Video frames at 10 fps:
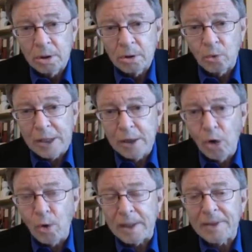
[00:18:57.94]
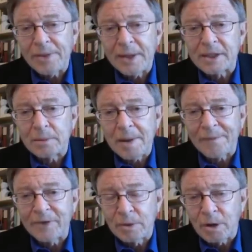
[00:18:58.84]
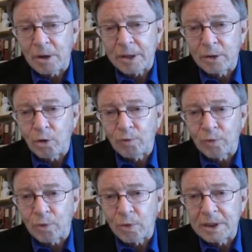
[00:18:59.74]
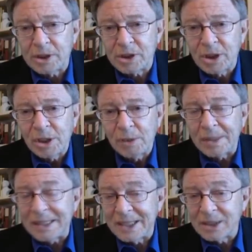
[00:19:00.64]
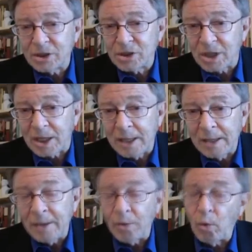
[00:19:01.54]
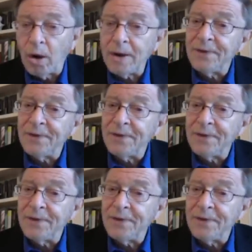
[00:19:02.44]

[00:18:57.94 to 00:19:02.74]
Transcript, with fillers: We know what he thinks about this American overreach, but he doesn't say. The one in the